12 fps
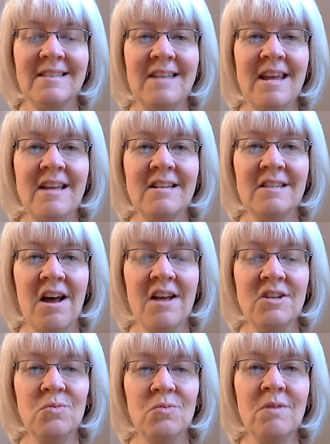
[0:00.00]
stay in
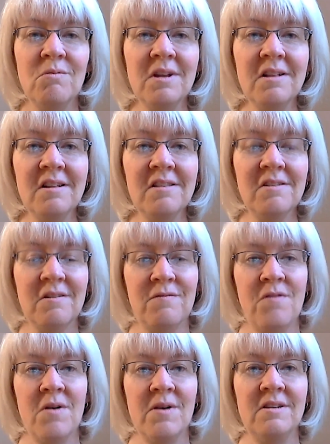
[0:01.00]
touch. We really look
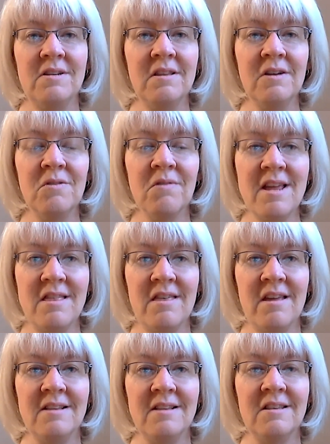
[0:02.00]
forward to the great
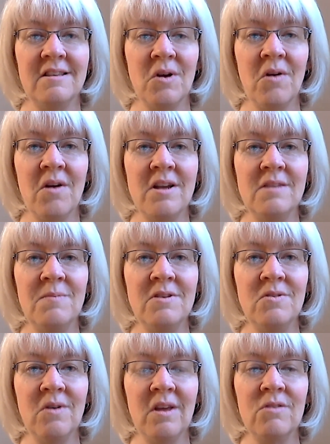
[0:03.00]
things that you're going to be
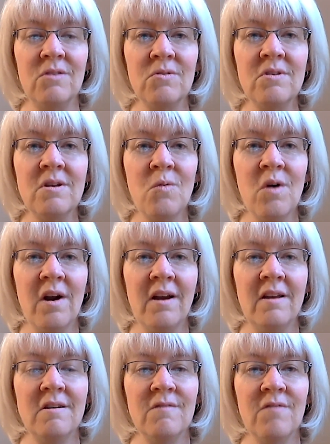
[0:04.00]
doing through your
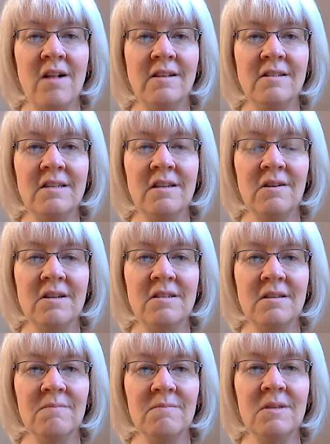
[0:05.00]
work and your
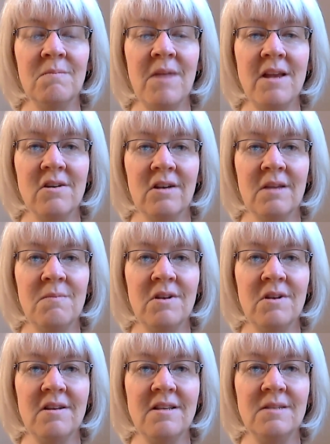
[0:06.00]
volunteerism to make your
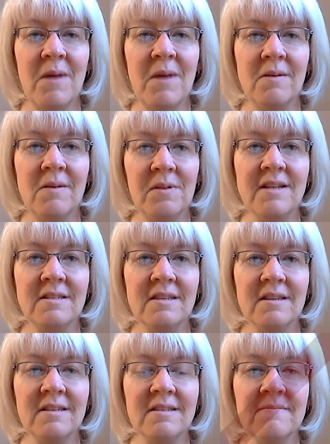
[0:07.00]
communities better places.